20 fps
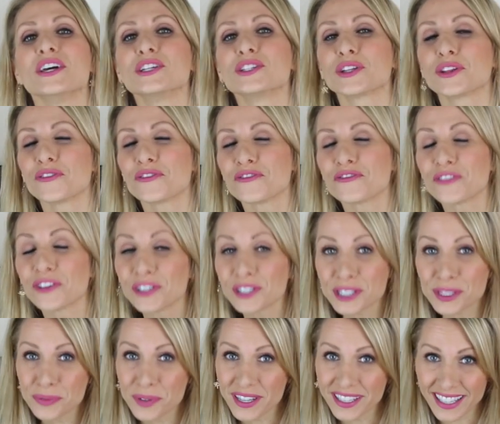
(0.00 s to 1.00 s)
So the
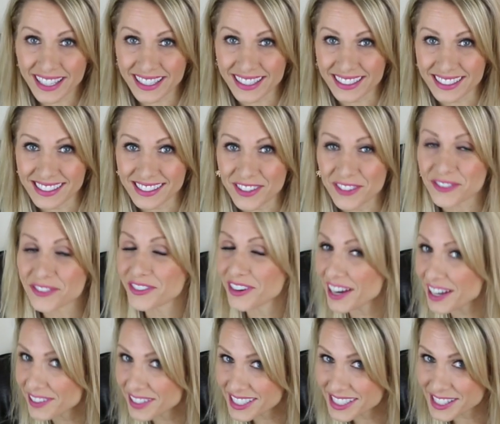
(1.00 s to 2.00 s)
first one is
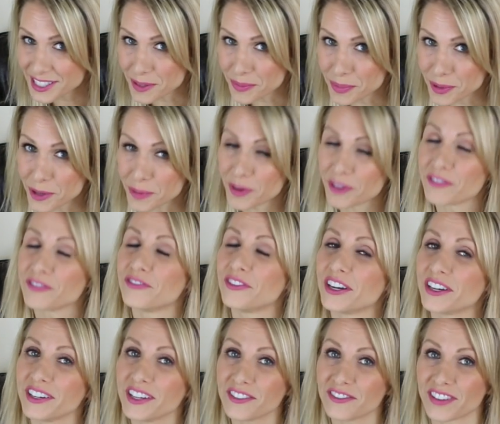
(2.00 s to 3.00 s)
very simple but
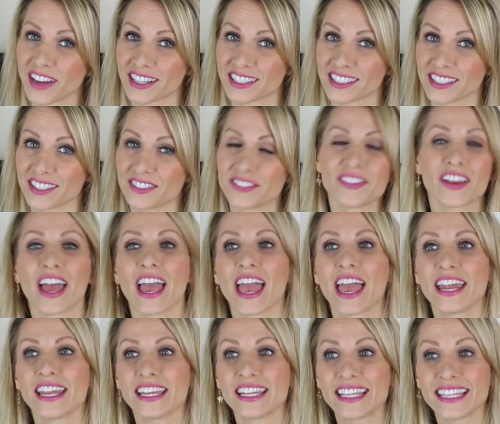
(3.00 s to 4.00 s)
very effective,
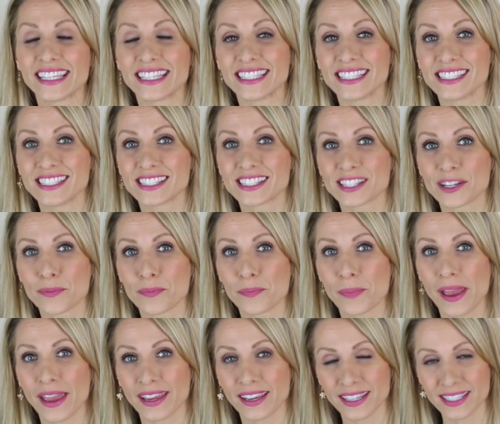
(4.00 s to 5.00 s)
and it is
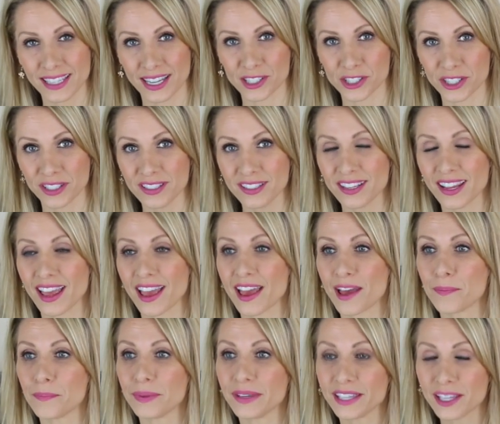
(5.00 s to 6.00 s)
paying attention
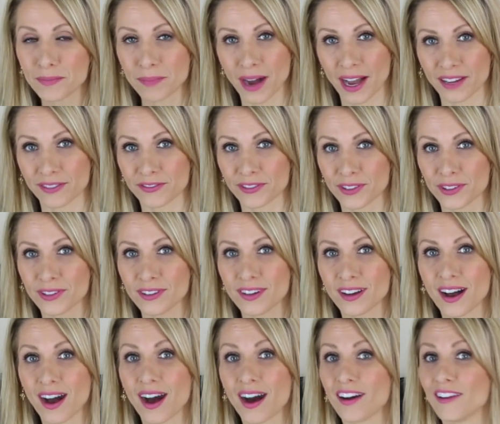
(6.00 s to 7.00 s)
and being mindful
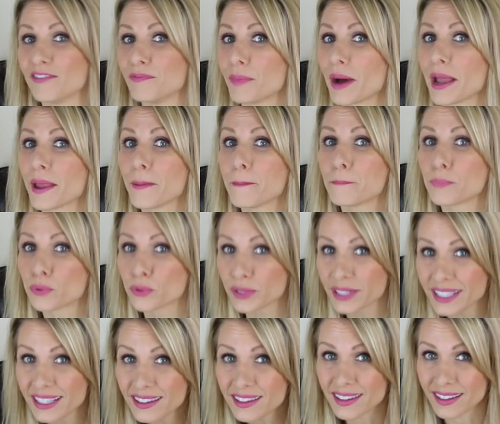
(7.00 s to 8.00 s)
of my
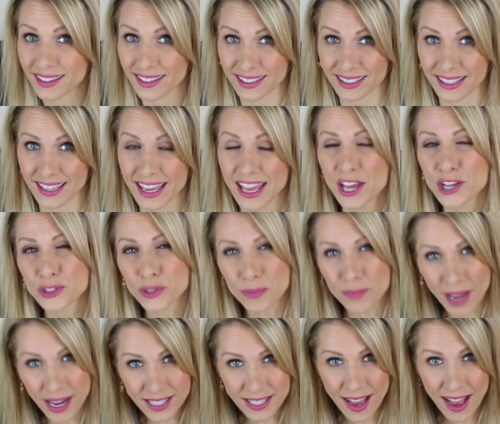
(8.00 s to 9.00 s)
breathing. So I'm
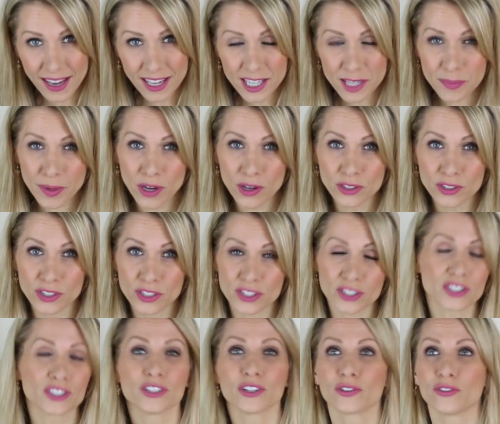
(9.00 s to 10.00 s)
not talking about
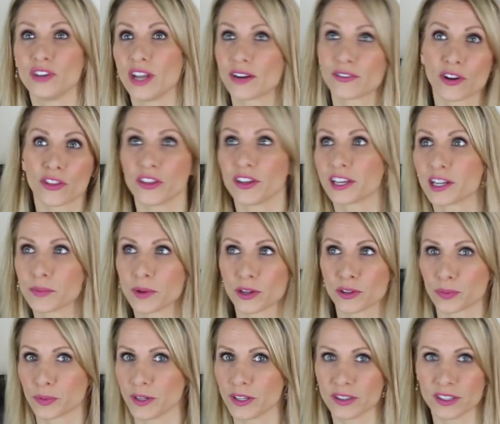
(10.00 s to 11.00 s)
just, never thinking about
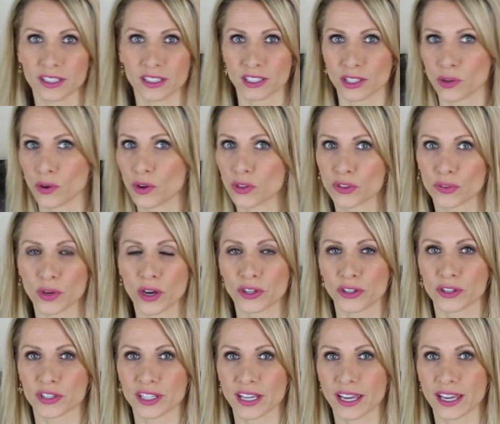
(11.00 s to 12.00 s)
the breathing, going throughout
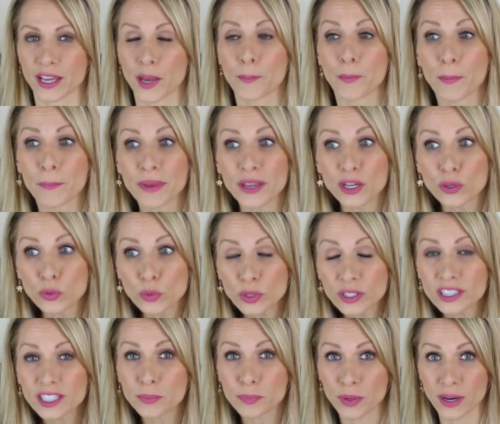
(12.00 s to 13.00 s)
your day, but being
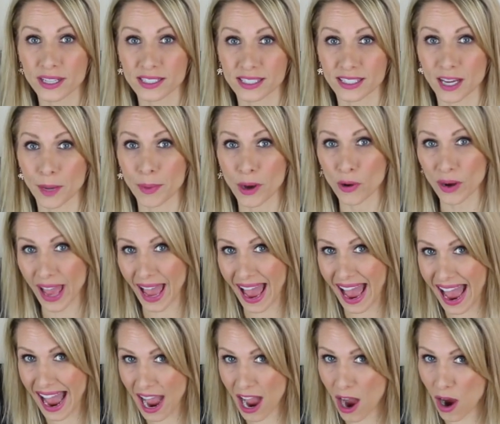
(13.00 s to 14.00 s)
really present about
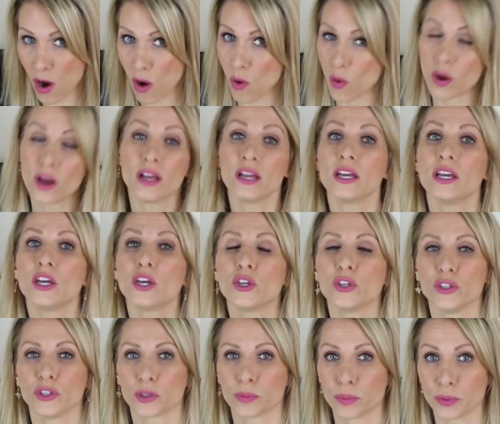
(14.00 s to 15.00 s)
how
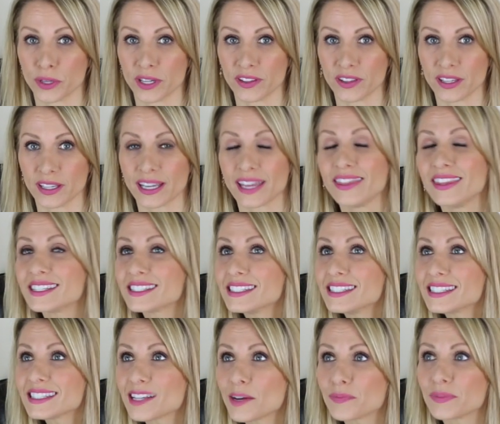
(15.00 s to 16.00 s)
you're breathing. And this
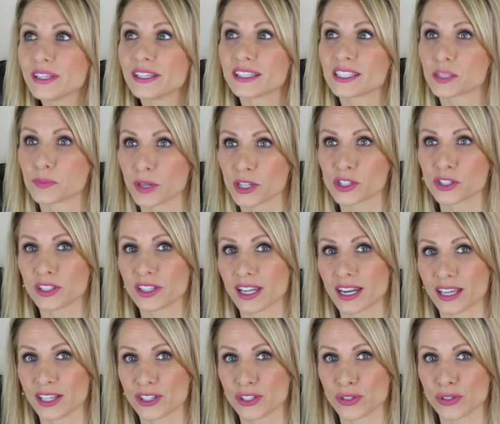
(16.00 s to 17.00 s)
is something especially that
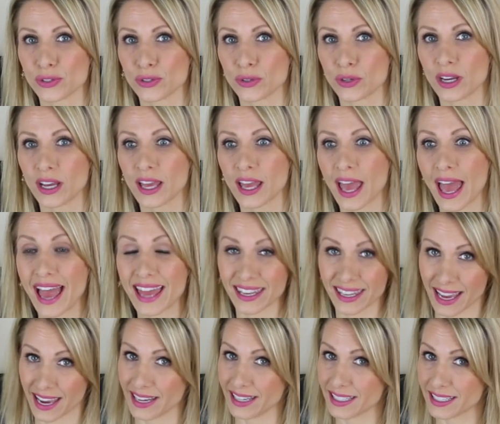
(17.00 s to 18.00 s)
I do at
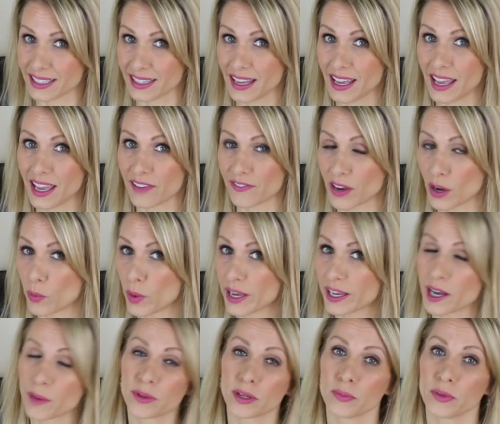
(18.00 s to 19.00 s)
night. If I
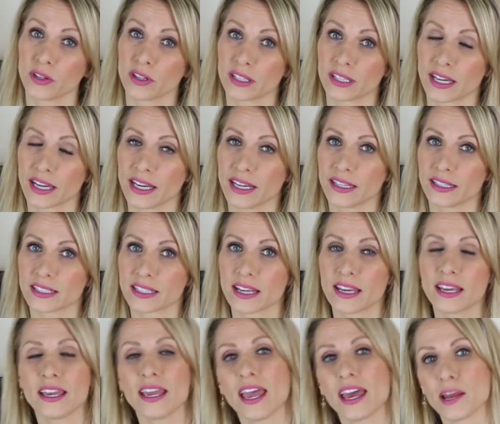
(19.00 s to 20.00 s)
wake up in the middle of the night
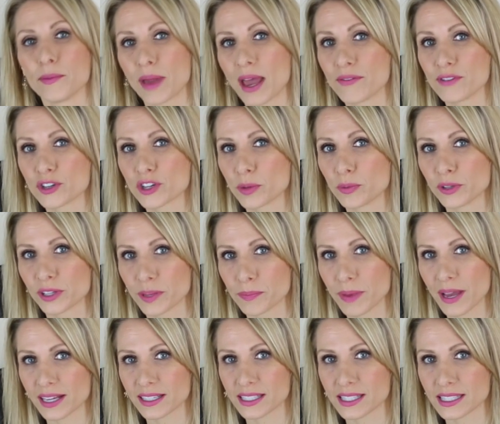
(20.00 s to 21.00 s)
and I'm having trouble get
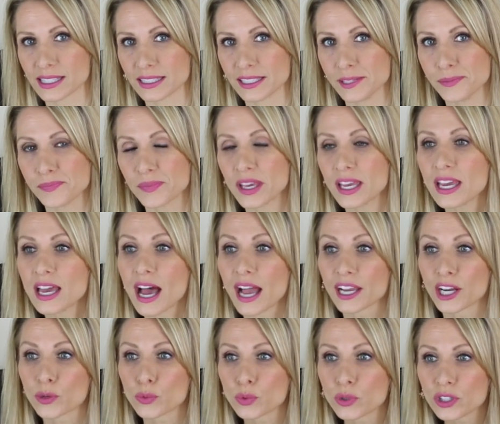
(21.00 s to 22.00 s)
back to sleep, I
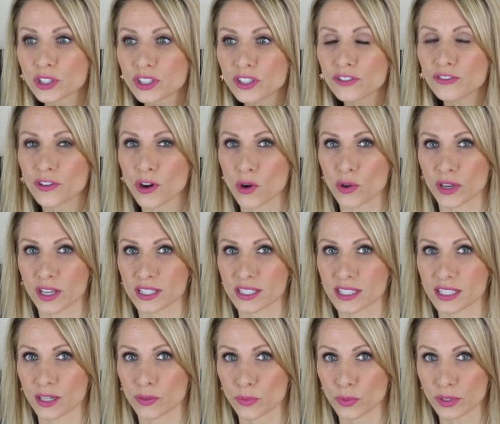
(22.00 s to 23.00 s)
get really
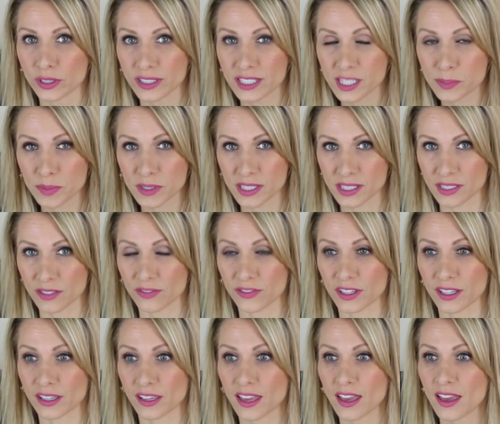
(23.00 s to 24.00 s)
focused and really
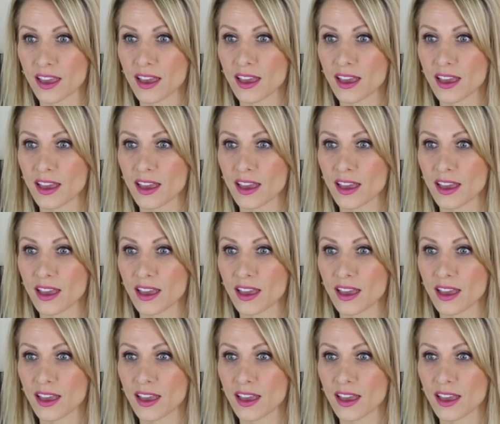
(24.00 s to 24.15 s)
specific